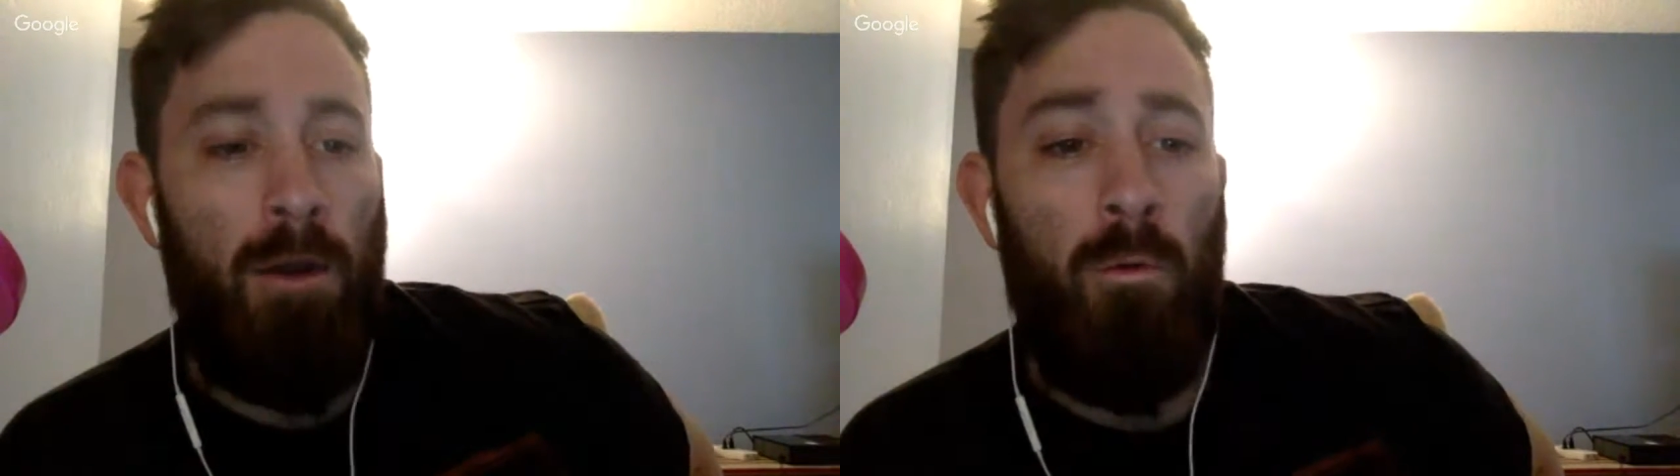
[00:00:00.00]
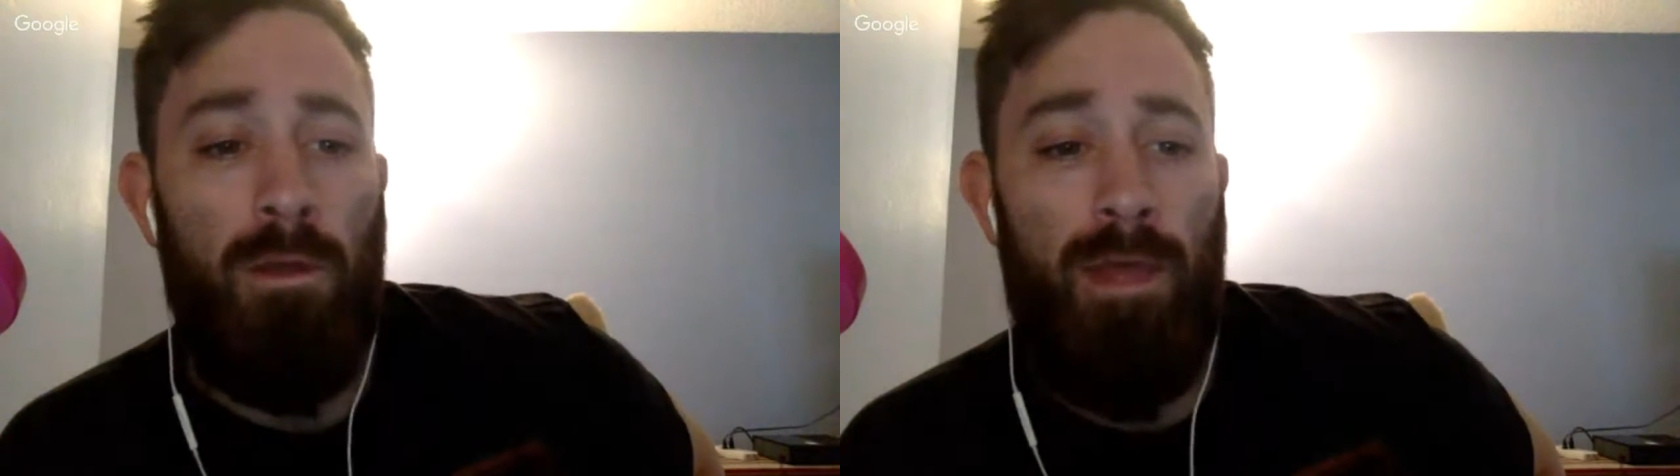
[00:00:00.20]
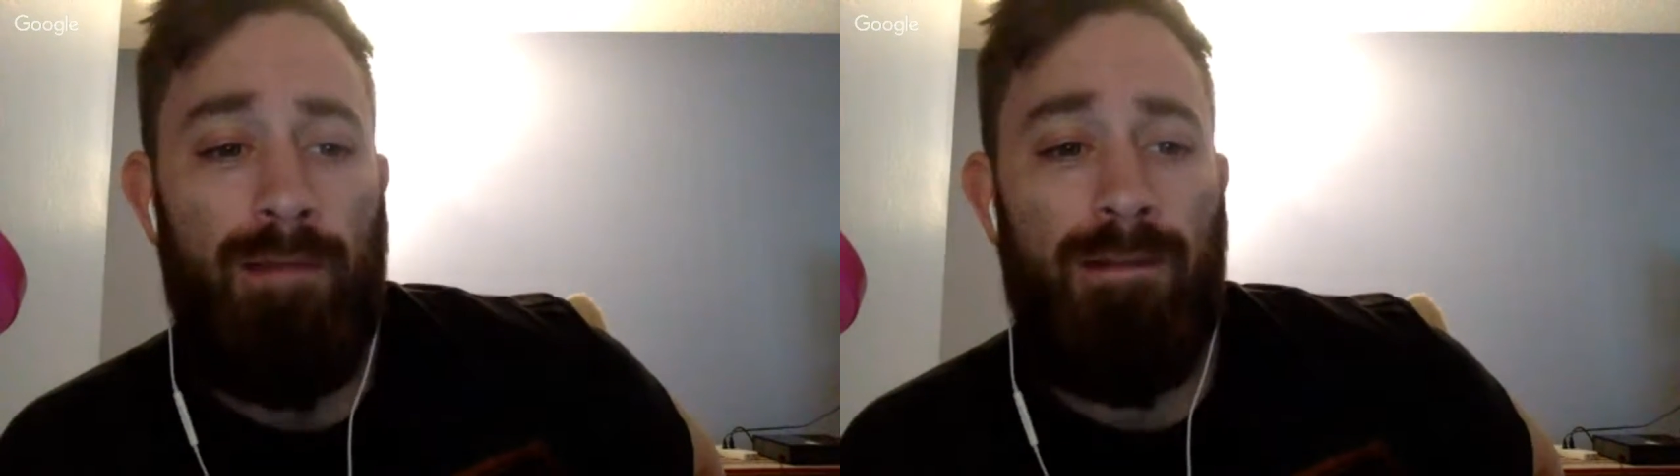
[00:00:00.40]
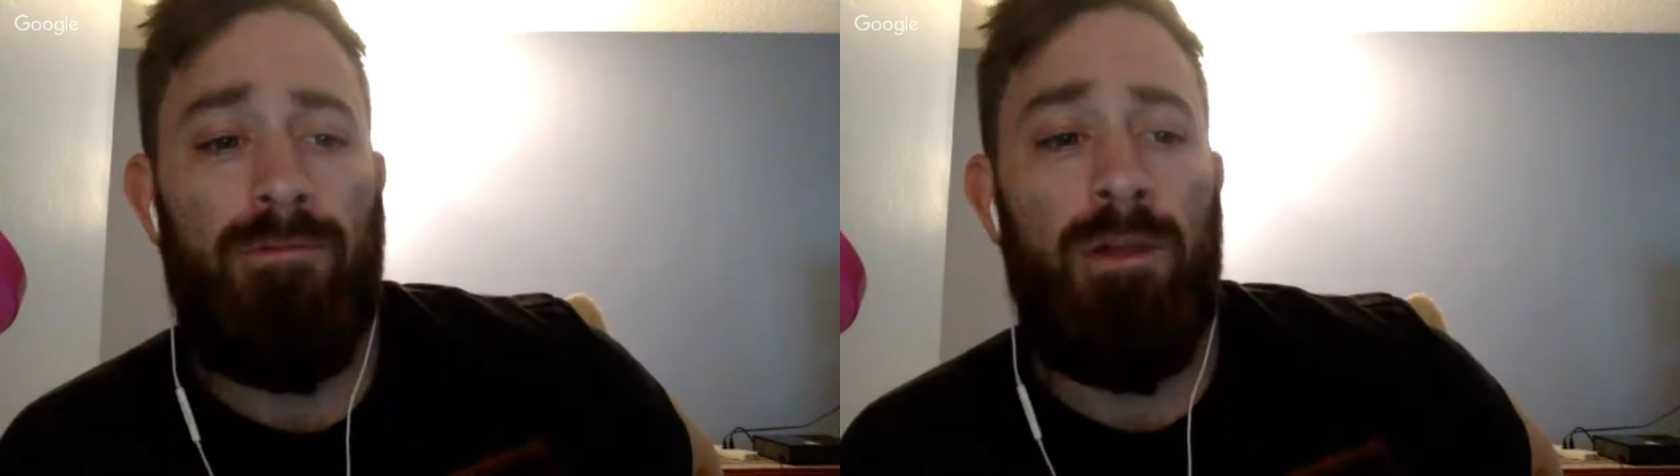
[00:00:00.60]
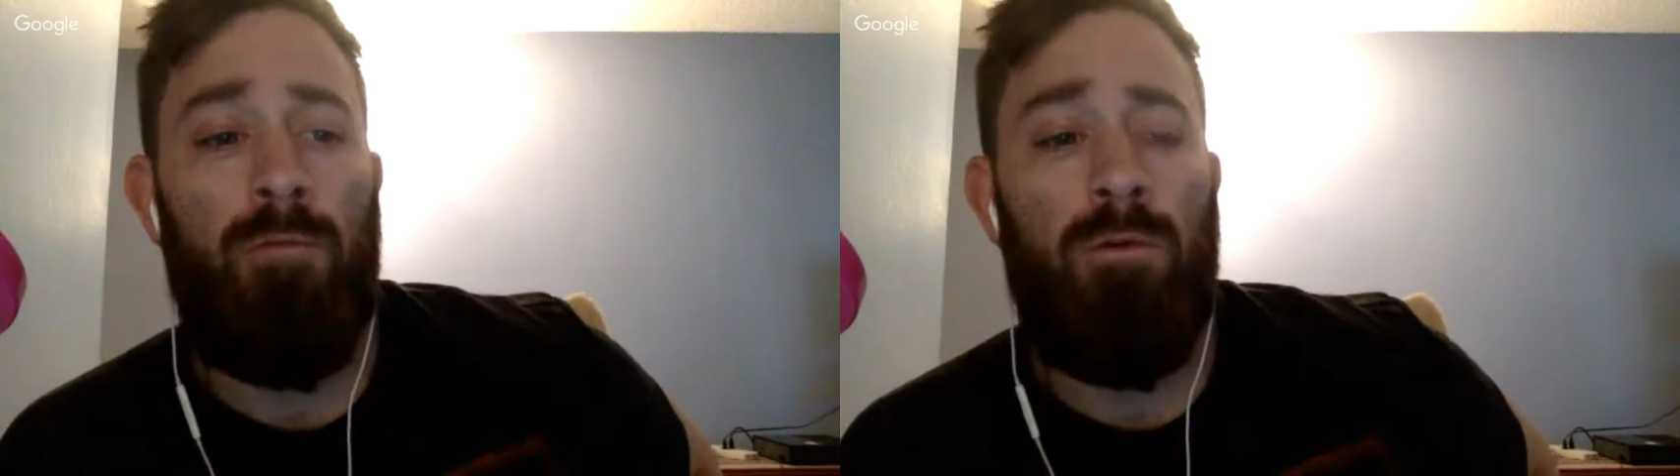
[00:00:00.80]
know where that
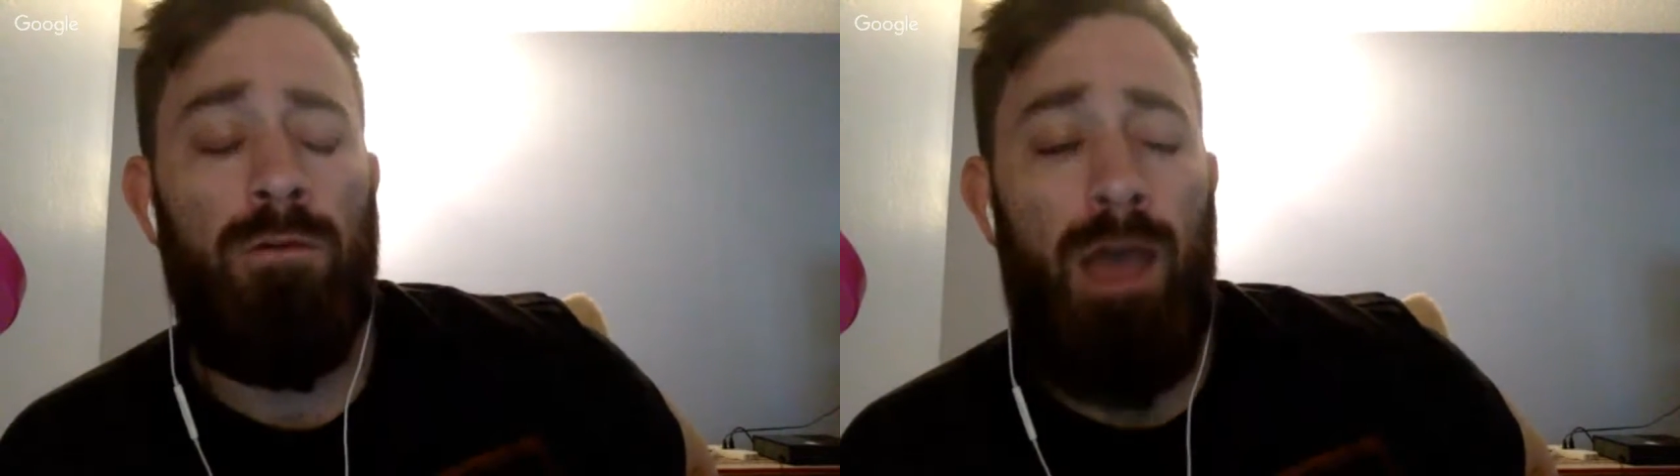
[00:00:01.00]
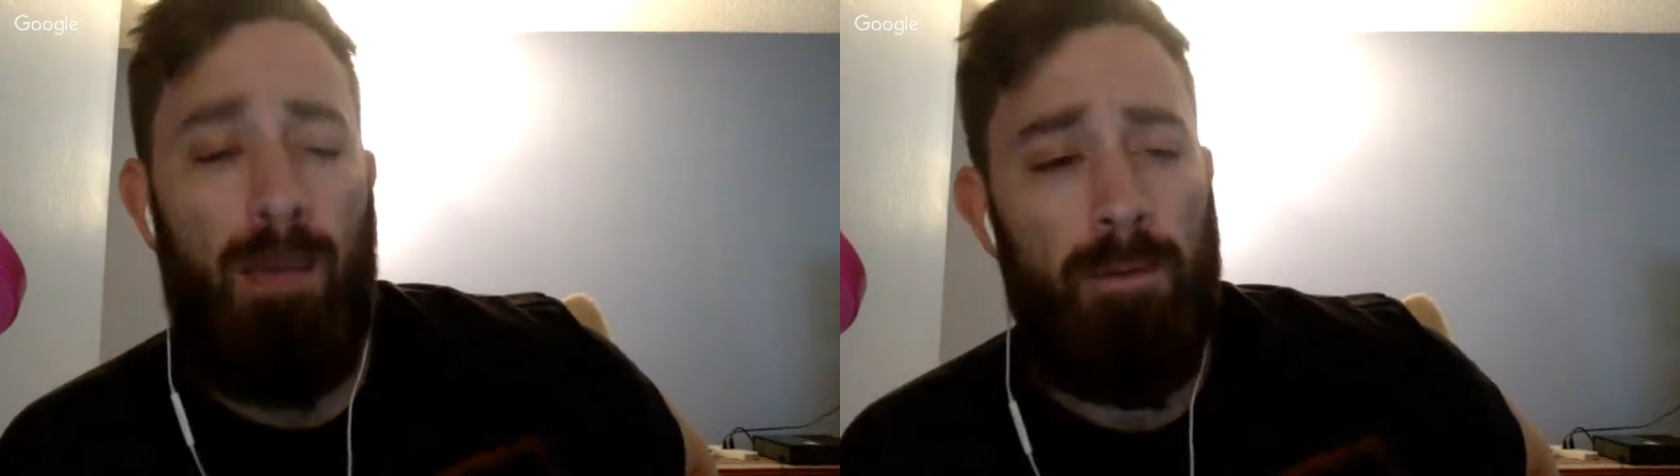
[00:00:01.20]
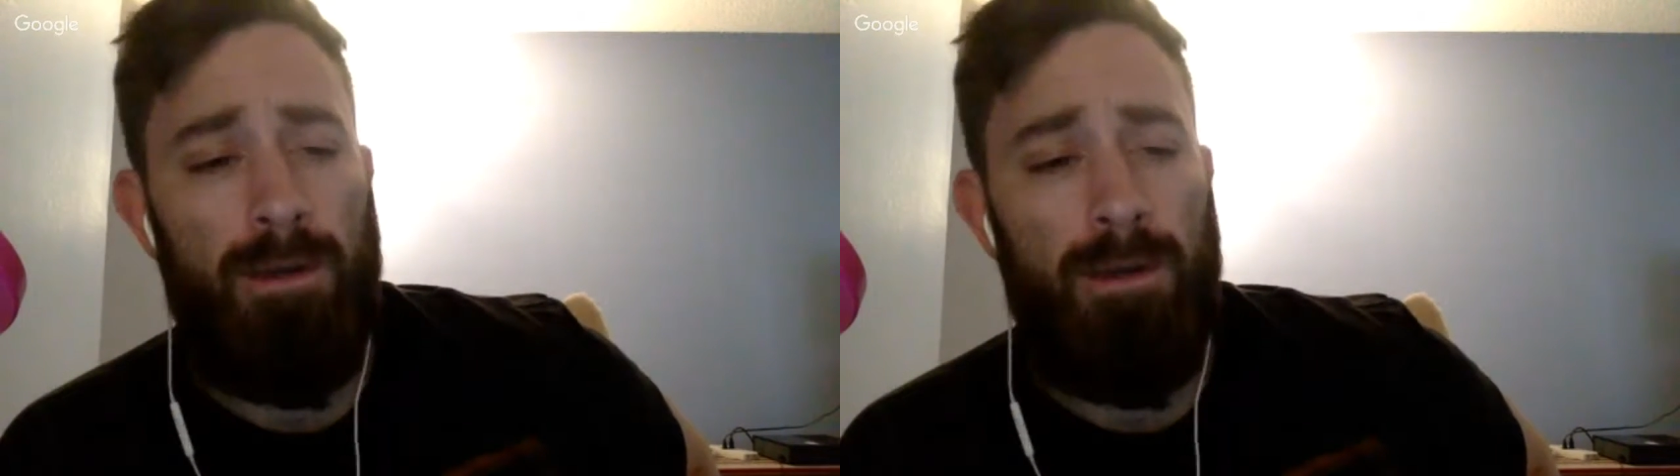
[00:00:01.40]
definitely won't happen,